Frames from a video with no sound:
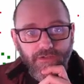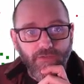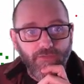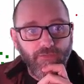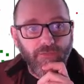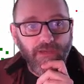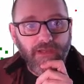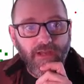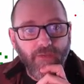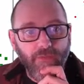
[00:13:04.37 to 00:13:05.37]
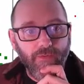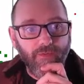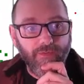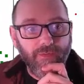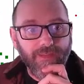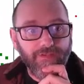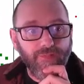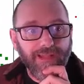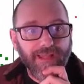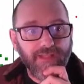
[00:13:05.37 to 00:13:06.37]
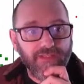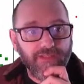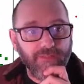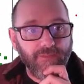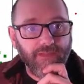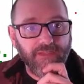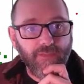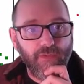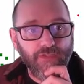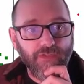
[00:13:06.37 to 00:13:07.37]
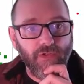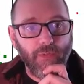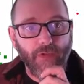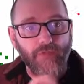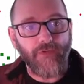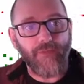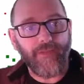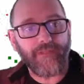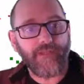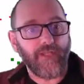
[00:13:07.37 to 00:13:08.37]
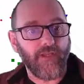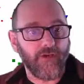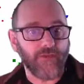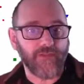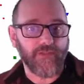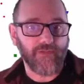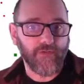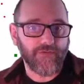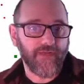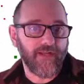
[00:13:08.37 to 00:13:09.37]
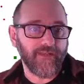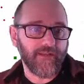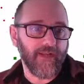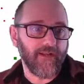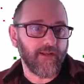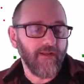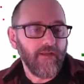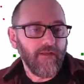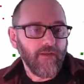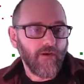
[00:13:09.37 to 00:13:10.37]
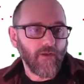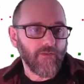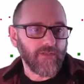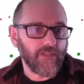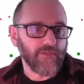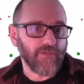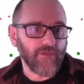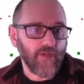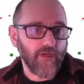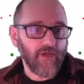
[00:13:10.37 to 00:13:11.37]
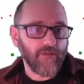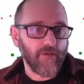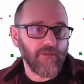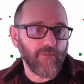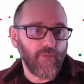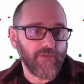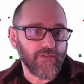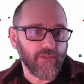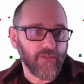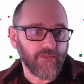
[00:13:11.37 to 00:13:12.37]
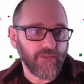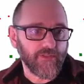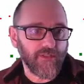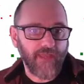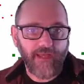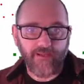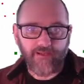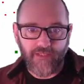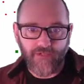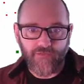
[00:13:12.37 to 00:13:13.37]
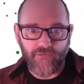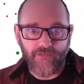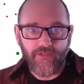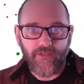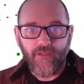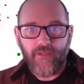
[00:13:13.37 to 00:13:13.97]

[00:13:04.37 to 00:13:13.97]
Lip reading: So right now, because this point's the only one over here, it basically owns this whole side of the data. All those clusters all these points are closest to that centroid.